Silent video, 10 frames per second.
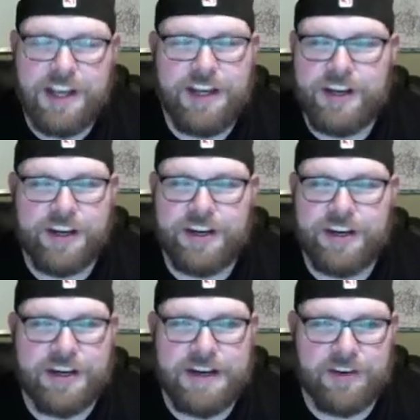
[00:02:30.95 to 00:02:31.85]
You're
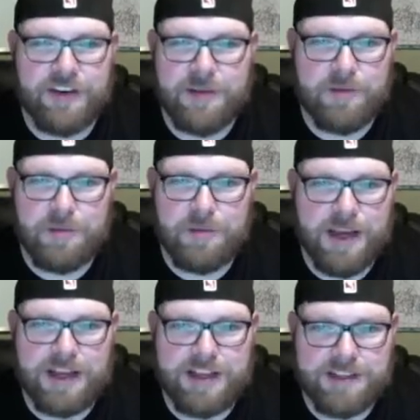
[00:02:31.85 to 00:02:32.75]
never coming
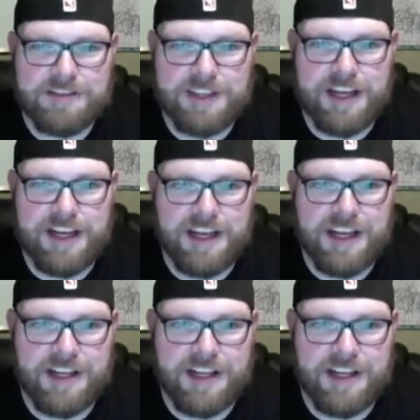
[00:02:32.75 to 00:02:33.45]
back. I know.